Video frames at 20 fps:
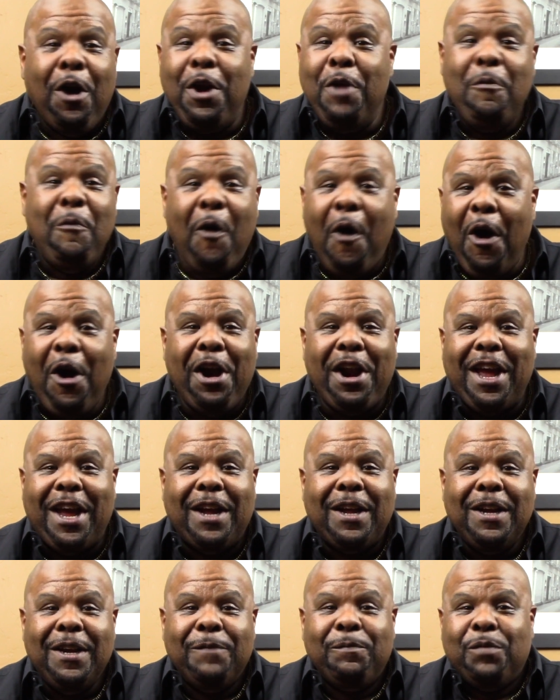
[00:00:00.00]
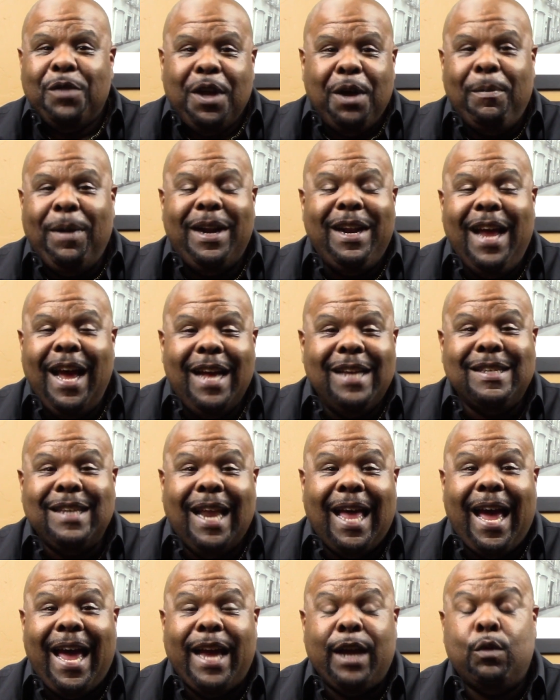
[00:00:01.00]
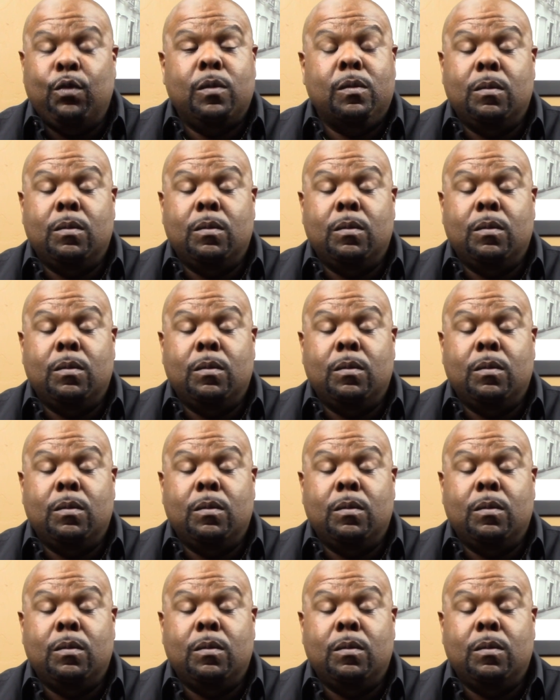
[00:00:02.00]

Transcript: in the morning." And my dad's like,